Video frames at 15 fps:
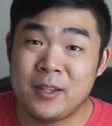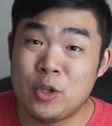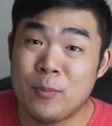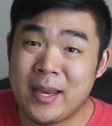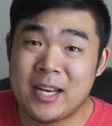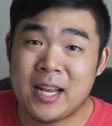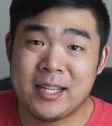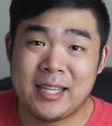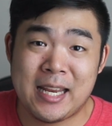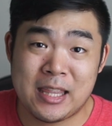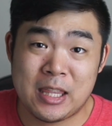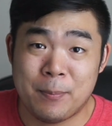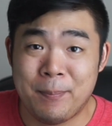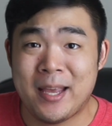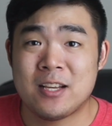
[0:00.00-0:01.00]
You may not
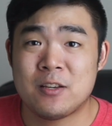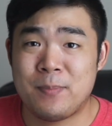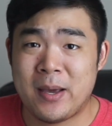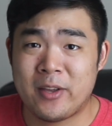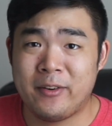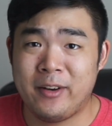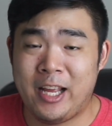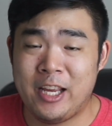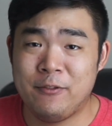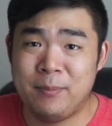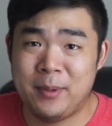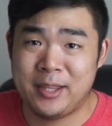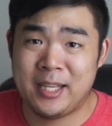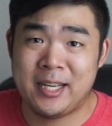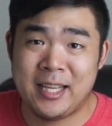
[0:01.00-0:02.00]
get the best battery life,
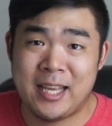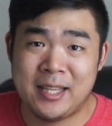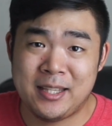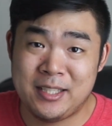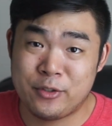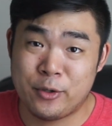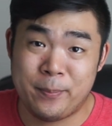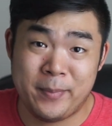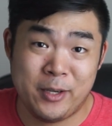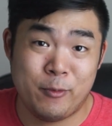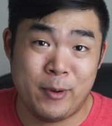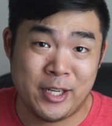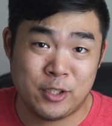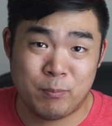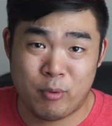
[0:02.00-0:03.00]
but then again, these are
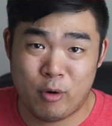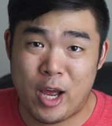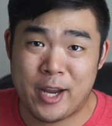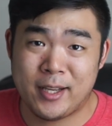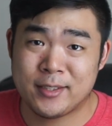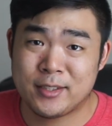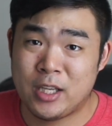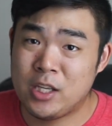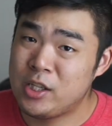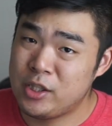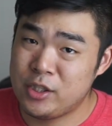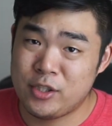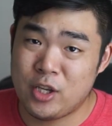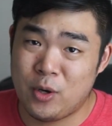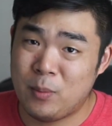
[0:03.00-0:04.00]
mid-range products,
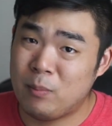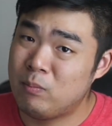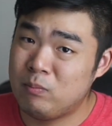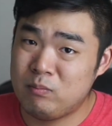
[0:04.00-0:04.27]
so